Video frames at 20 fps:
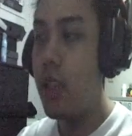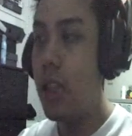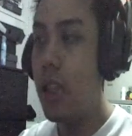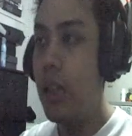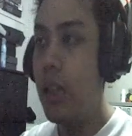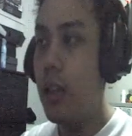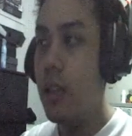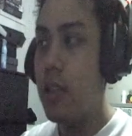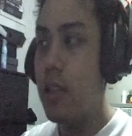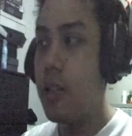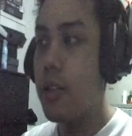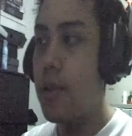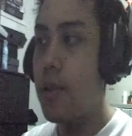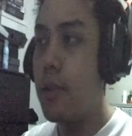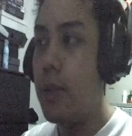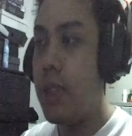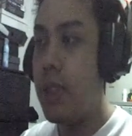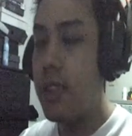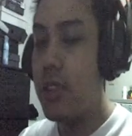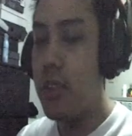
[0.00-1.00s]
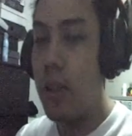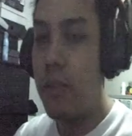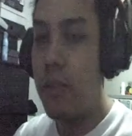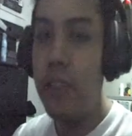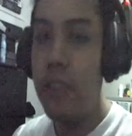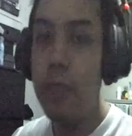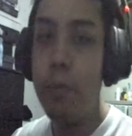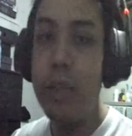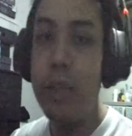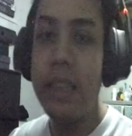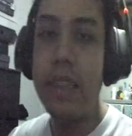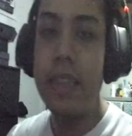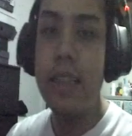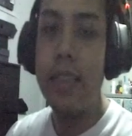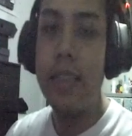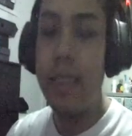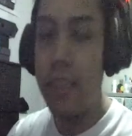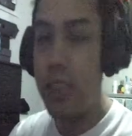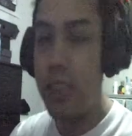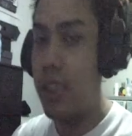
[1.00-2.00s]
So in solving missing
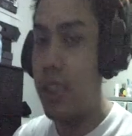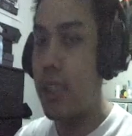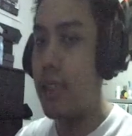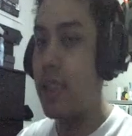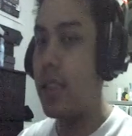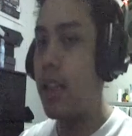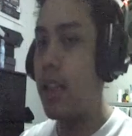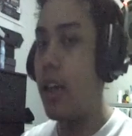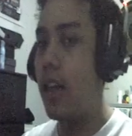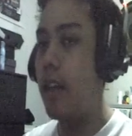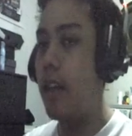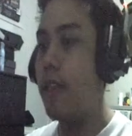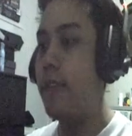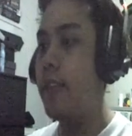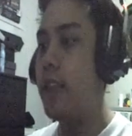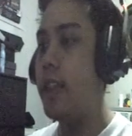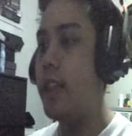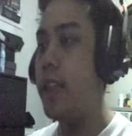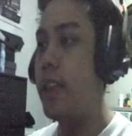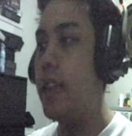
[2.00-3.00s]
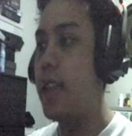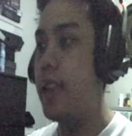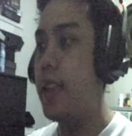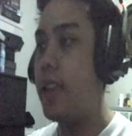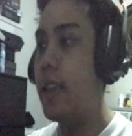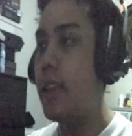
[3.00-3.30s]
digits of the